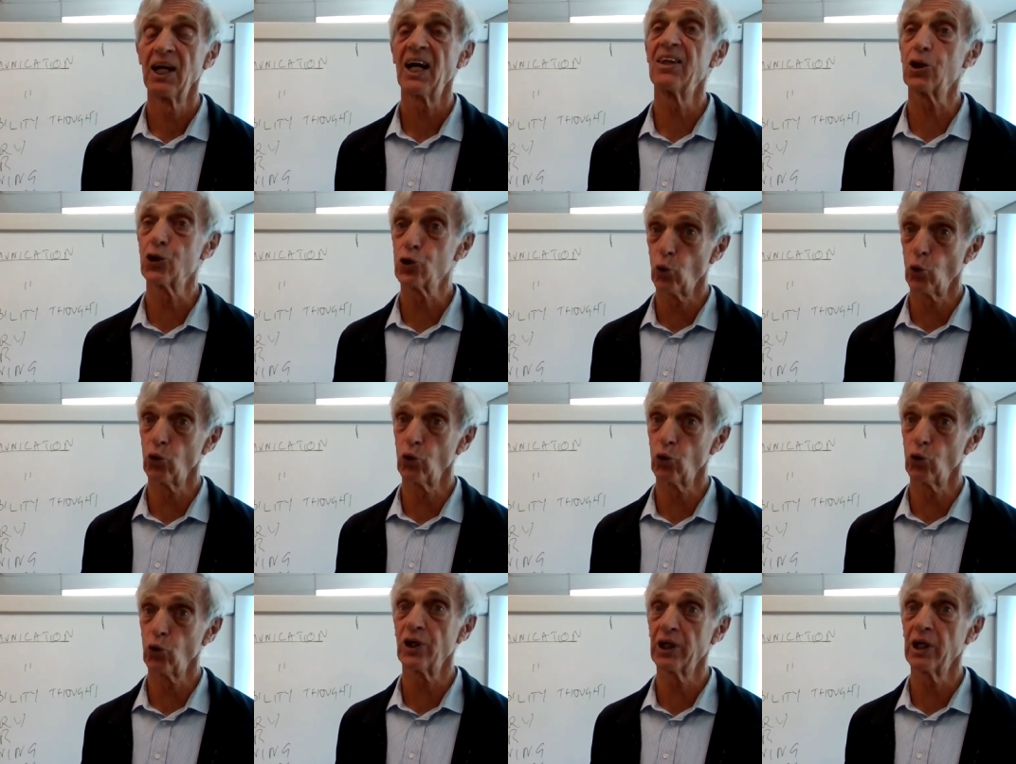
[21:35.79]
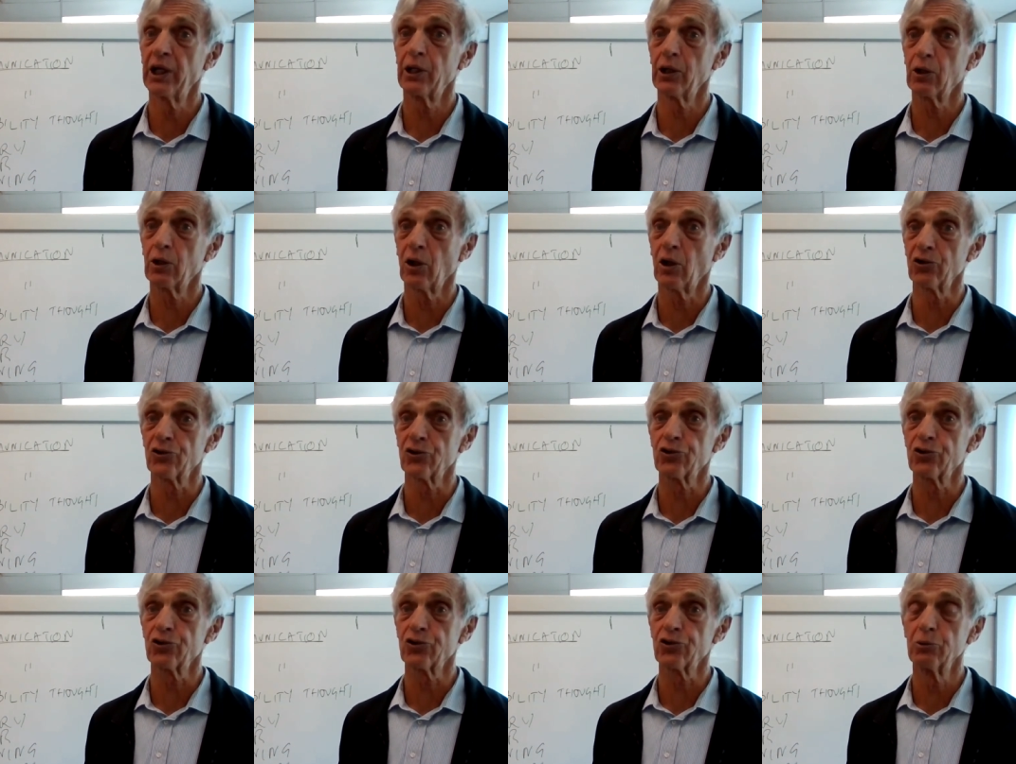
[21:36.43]
And that's also going to
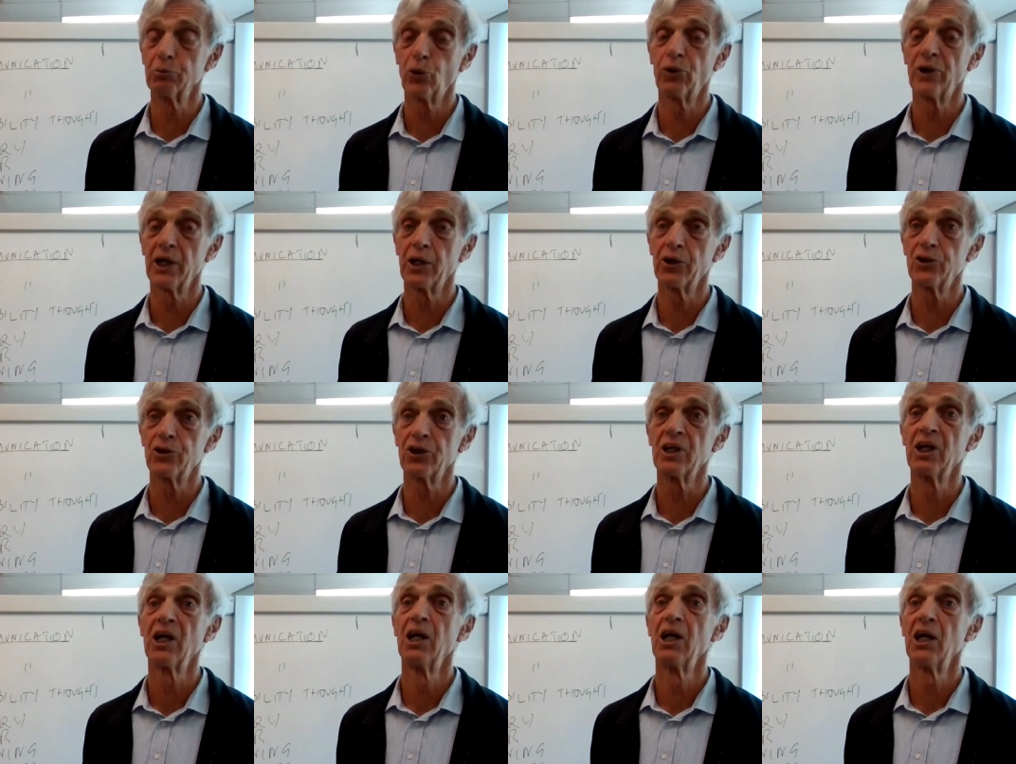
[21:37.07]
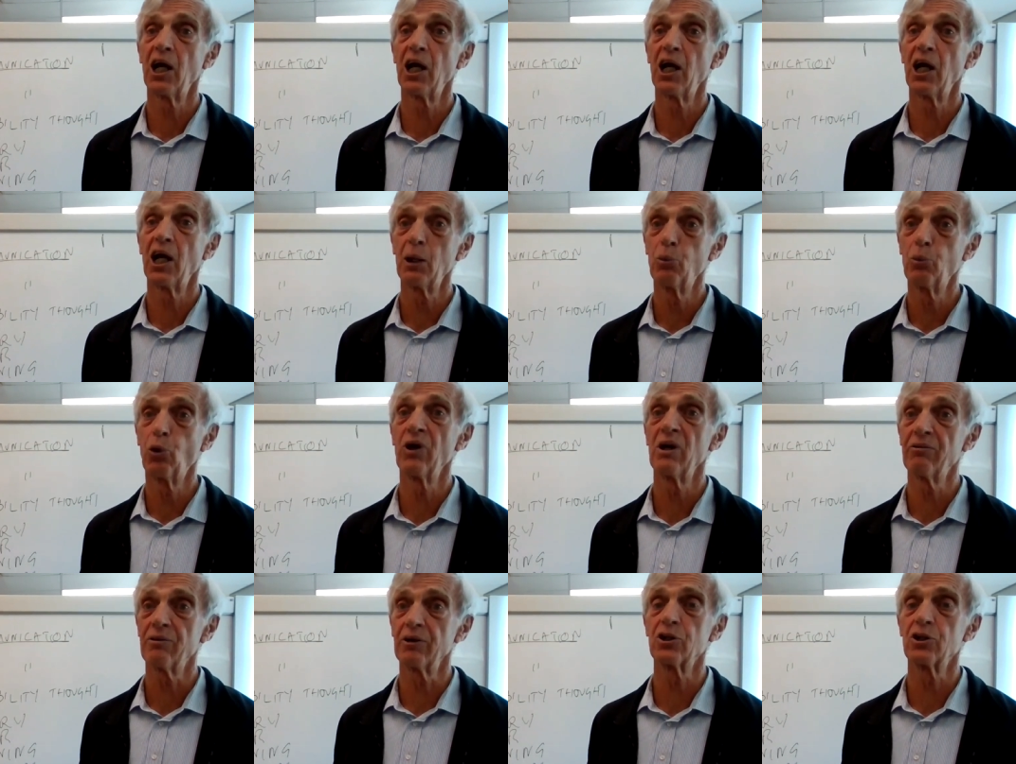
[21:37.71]
cost them more energy
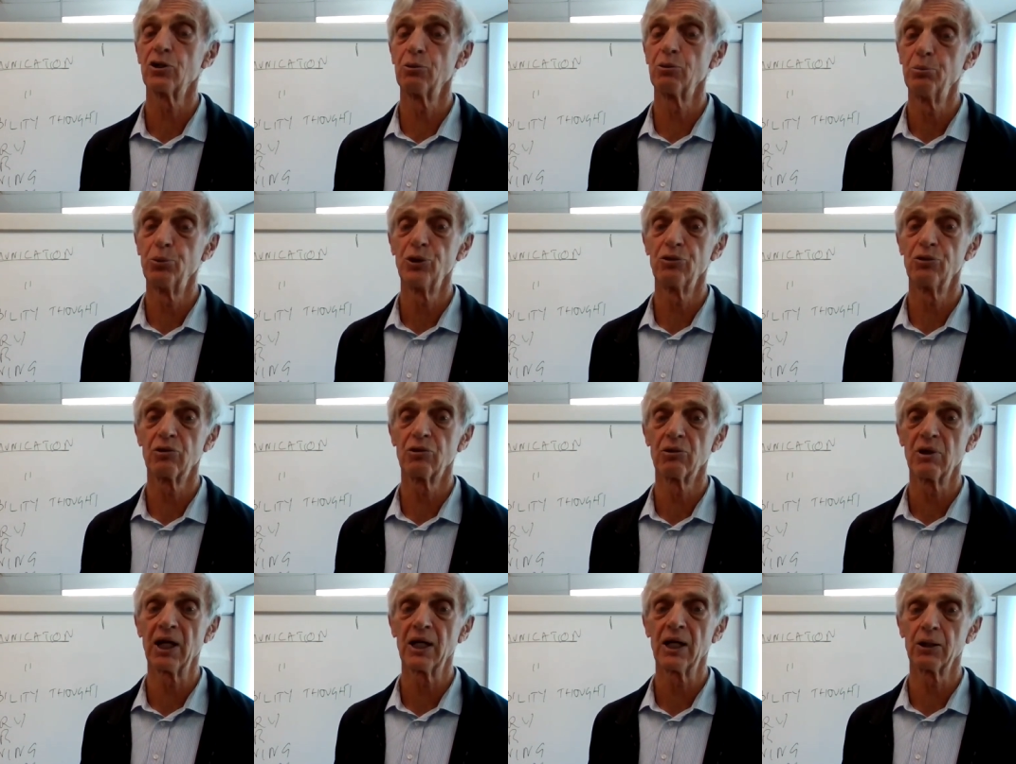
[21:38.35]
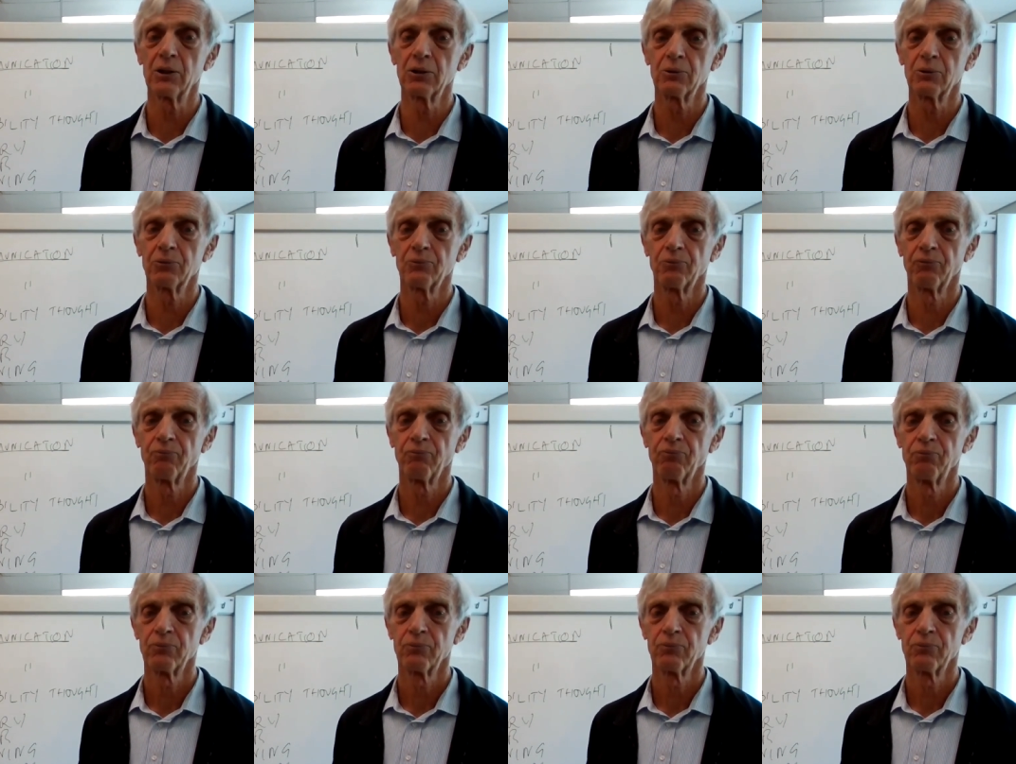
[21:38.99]
and more effort to move around